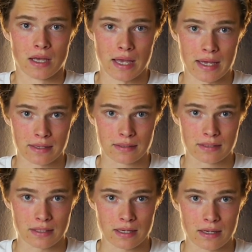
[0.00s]
And
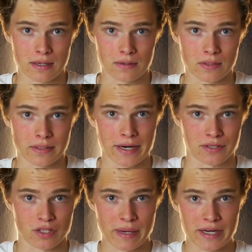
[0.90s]

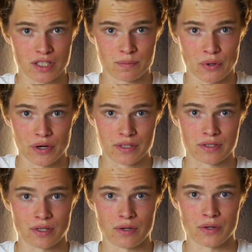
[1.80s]
some other sports,
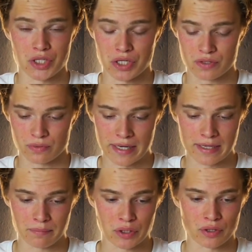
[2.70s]
so just
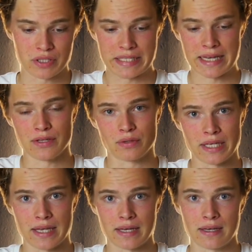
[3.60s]
running, because then you
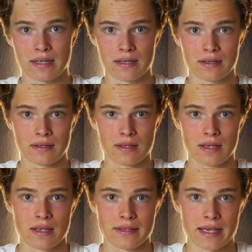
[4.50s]
can
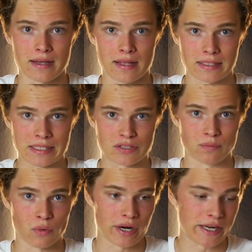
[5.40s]
get
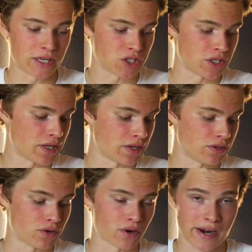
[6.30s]
some more energy in
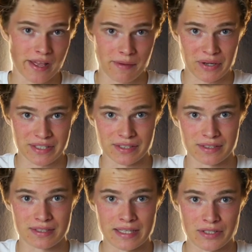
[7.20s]
your other
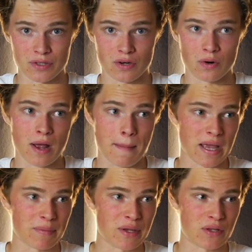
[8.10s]
muscles that you
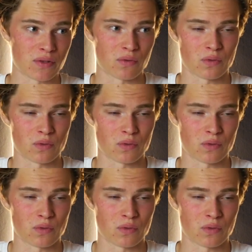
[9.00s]
maybe